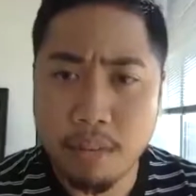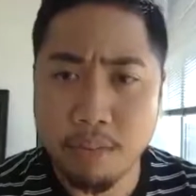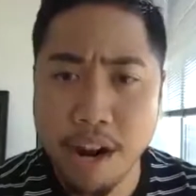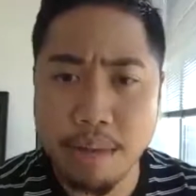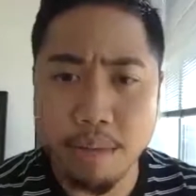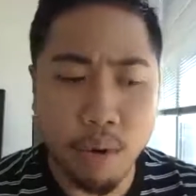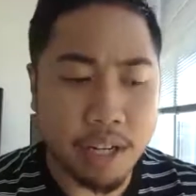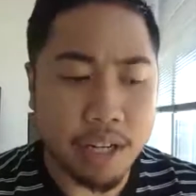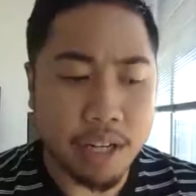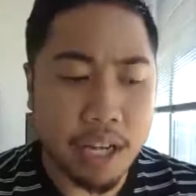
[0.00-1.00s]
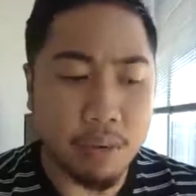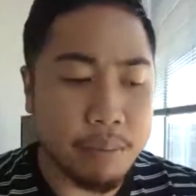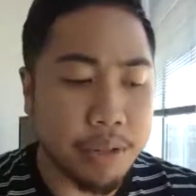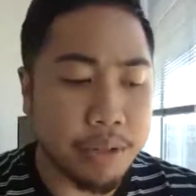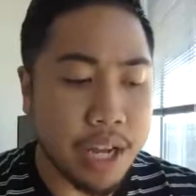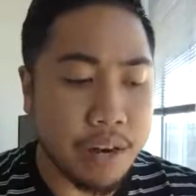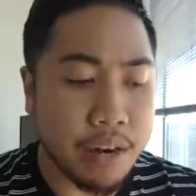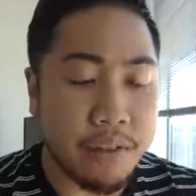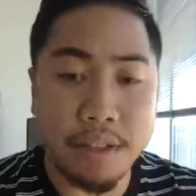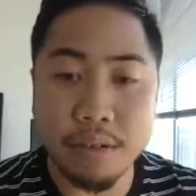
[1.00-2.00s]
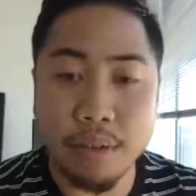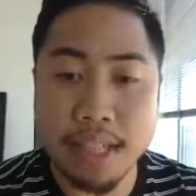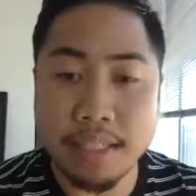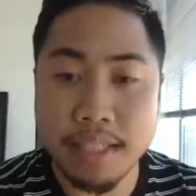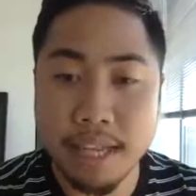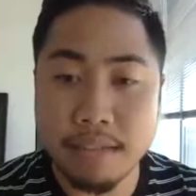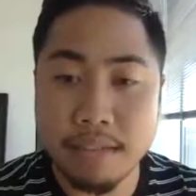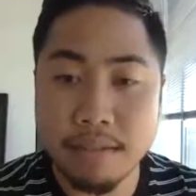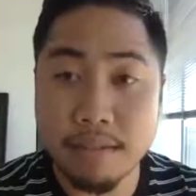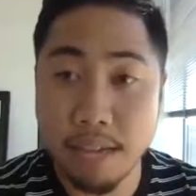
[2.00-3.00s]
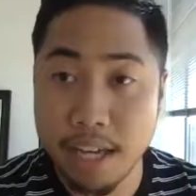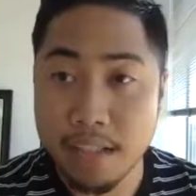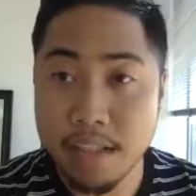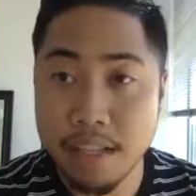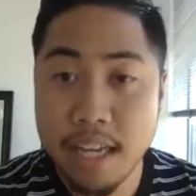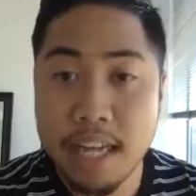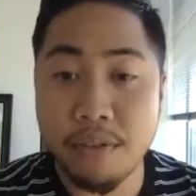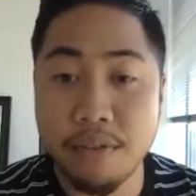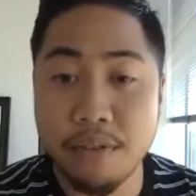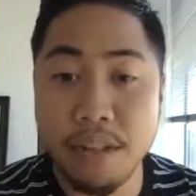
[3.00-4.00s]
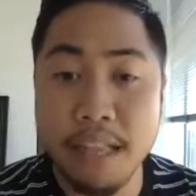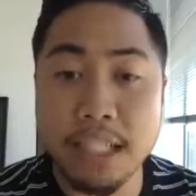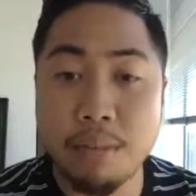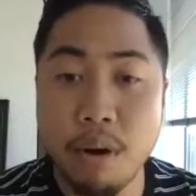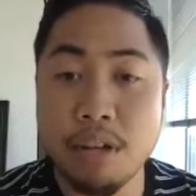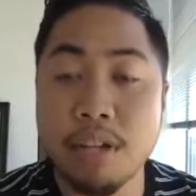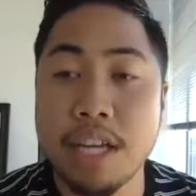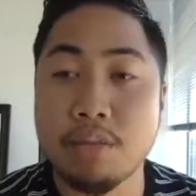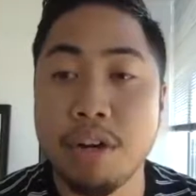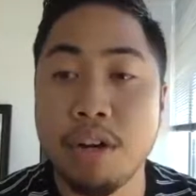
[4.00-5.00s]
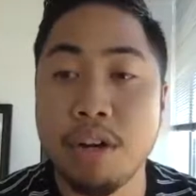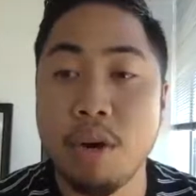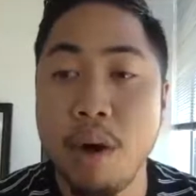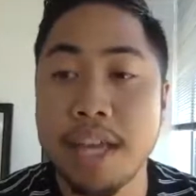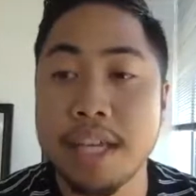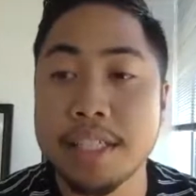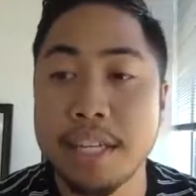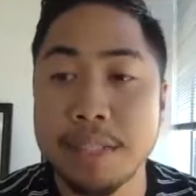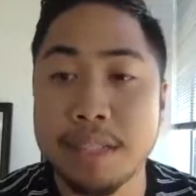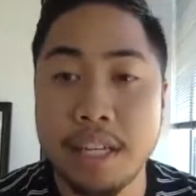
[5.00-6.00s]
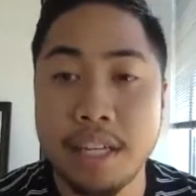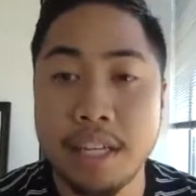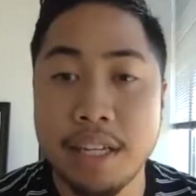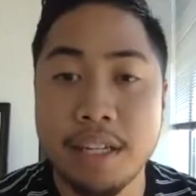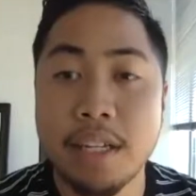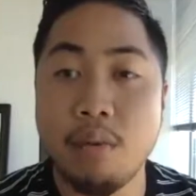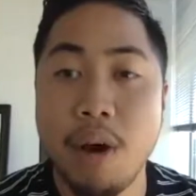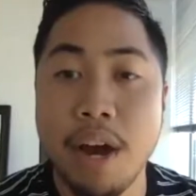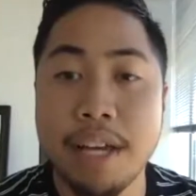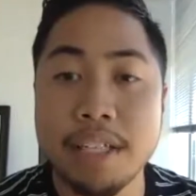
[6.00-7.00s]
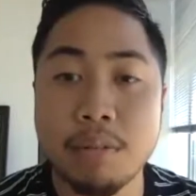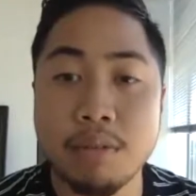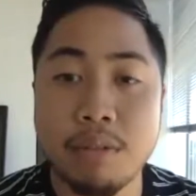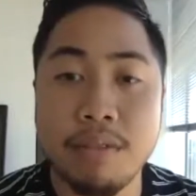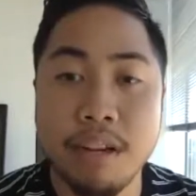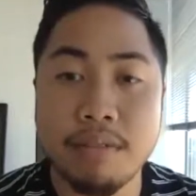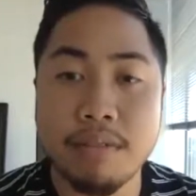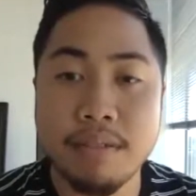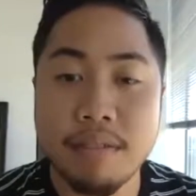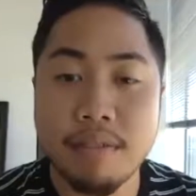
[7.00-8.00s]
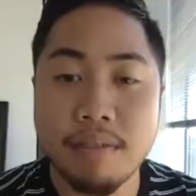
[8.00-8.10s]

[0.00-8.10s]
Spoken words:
Brandon Boyd, and rebuilt everything to what it is now. Okay? Now for the last part, you guys want to know why I hit Chairman 10 and why I hit Chairman 25?